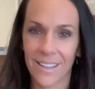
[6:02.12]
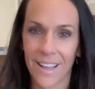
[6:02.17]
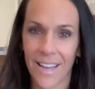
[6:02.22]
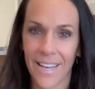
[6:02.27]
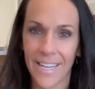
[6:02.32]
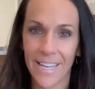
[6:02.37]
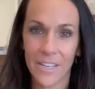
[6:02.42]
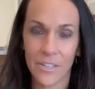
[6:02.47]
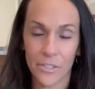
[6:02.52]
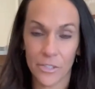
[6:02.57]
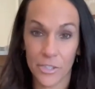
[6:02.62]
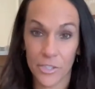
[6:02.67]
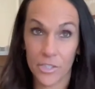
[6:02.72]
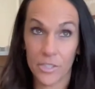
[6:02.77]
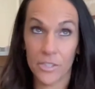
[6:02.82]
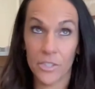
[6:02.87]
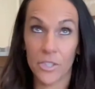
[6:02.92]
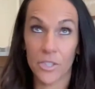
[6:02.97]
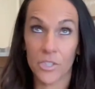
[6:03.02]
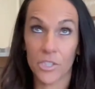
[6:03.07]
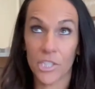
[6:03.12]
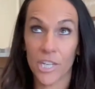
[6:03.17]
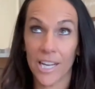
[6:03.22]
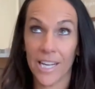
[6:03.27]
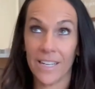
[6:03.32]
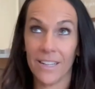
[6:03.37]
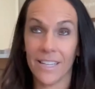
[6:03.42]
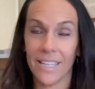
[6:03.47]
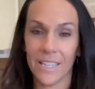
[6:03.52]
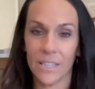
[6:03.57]
client, you're you're
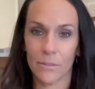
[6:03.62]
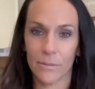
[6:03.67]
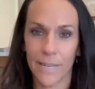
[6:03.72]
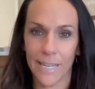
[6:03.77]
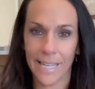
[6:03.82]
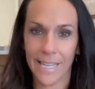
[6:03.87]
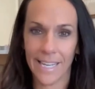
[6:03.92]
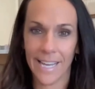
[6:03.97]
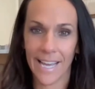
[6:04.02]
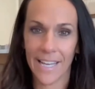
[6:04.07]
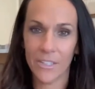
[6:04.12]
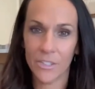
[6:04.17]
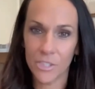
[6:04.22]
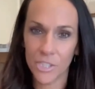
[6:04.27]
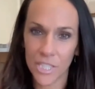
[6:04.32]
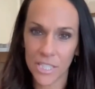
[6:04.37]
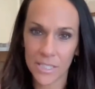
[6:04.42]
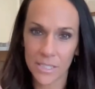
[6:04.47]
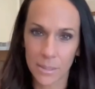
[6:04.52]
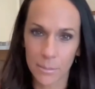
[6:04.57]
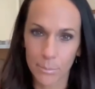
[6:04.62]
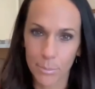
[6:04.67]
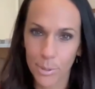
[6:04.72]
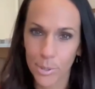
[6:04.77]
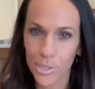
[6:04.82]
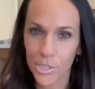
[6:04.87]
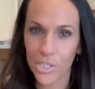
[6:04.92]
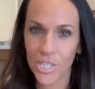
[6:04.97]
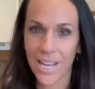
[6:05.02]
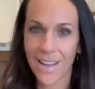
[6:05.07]
channeling the Reiki energy to
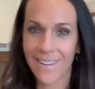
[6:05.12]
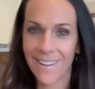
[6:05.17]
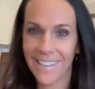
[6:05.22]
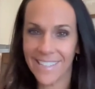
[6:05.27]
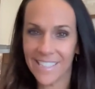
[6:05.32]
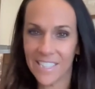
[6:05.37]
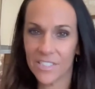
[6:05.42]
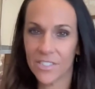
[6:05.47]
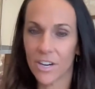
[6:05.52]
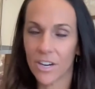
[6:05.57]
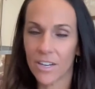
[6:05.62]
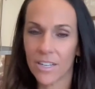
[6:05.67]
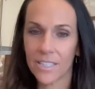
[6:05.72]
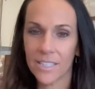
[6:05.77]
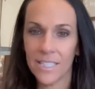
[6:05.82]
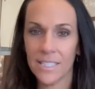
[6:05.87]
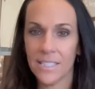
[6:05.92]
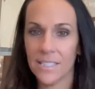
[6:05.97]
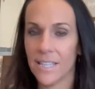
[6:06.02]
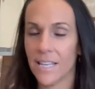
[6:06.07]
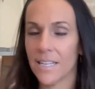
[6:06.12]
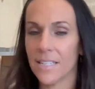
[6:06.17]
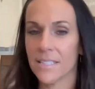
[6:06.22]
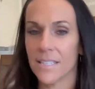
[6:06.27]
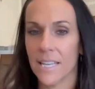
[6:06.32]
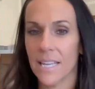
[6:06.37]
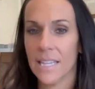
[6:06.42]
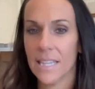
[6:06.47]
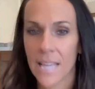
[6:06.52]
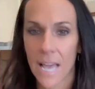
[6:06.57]
push out any darkness that is
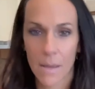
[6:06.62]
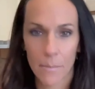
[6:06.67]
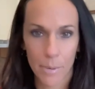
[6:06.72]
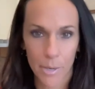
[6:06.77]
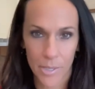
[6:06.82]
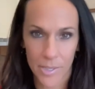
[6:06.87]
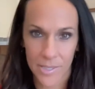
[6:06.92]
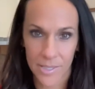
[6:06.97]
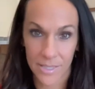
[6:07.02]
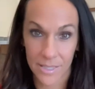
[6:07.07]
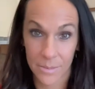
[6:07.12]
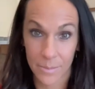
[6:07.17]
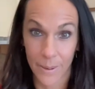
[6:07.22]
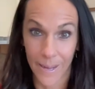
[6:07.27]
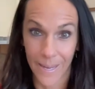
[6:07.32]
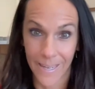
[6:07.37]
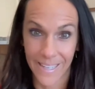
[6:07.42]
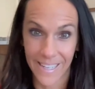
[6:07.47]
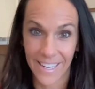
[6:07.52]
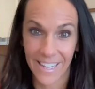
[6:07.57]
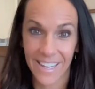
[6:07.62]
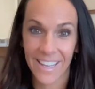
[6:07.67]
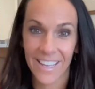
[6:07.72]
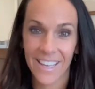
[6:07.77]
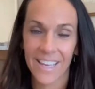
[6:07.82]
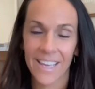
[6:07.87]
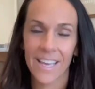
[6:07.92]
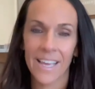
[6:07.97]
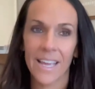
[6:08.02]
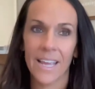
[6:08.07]
in that person's body.
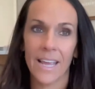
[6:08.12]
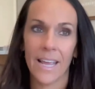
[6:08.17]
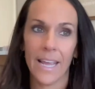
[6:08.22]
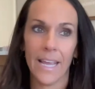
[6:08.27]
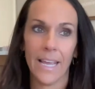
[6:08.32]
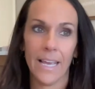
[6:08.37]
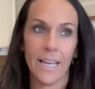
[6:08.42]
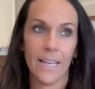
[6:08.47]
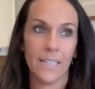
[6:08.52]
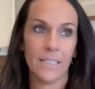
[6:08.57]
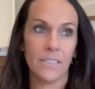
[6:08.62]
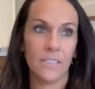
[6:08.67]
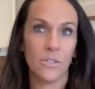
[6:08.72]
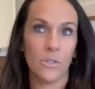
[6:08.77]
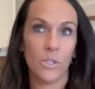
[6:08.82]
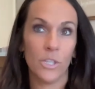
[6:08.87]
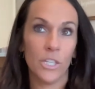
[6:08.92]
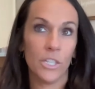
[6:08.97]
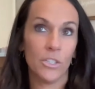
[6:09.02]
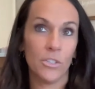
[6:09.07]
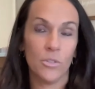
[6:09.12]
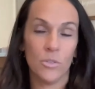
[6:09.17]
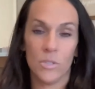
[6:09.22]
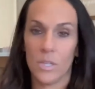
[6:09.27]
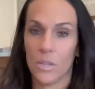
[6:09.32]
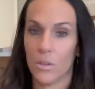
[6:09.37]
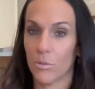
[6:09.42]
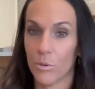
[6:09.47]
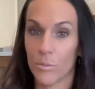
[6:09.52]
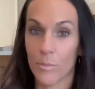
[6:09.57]
And you can use
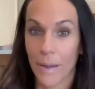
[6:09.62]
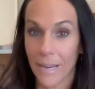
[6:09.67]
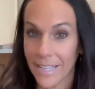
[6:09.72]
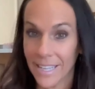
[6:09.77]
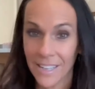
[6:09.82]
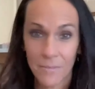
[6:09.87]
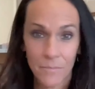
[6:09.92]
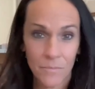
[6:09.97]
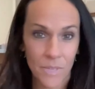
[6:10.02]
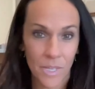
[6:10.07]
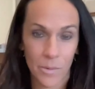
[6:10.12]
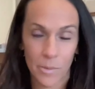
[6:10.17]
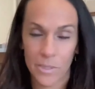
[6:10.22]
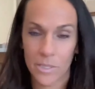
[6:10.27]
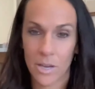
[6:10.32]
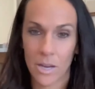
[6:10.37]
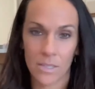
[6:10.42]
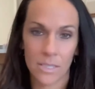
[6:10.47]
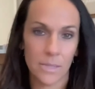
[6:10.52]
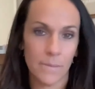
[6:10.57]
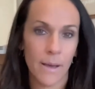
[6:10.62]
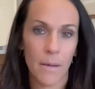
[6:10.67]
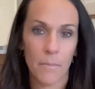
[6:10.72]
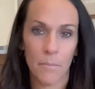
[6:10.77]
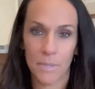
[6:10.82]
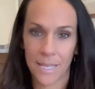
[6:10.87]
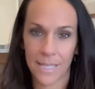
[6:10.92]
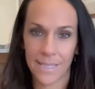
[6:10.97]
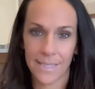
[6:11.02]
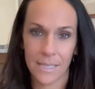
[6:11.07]
it through money, like we talked about,
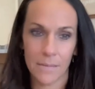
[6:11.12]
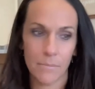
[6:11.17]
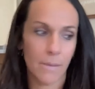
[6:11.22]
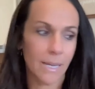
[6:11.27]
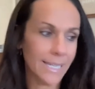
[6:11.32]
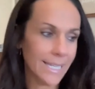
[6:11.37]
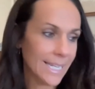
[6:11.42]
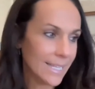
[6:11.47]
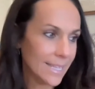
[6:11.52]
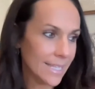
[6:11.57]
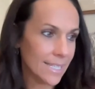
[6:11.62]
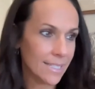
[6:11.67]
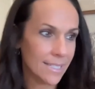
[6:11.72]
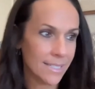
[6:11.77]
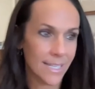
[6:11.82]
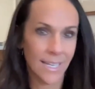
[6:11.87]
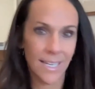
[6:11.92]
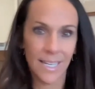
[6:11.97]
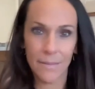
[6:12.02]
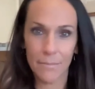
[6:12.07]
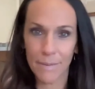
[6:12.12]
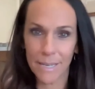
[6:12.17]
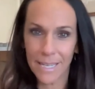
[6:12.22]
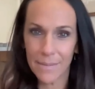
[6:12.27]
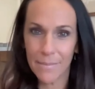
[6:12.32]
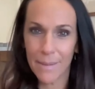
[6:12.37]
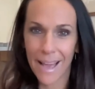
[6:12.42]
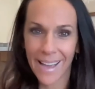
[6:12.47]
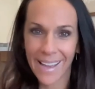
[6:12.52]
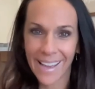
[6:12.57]
blessing money and then sending money
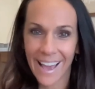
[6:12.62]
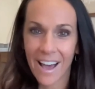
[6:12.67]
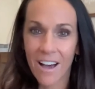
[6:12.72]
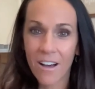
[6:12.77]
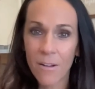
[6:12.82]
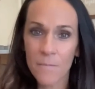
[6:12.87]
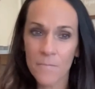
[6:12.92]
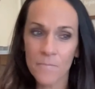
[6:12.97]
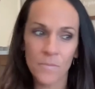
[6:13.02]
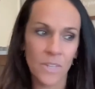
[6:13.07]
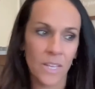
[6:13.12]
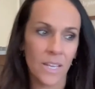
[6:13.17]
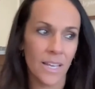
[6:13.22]
back out.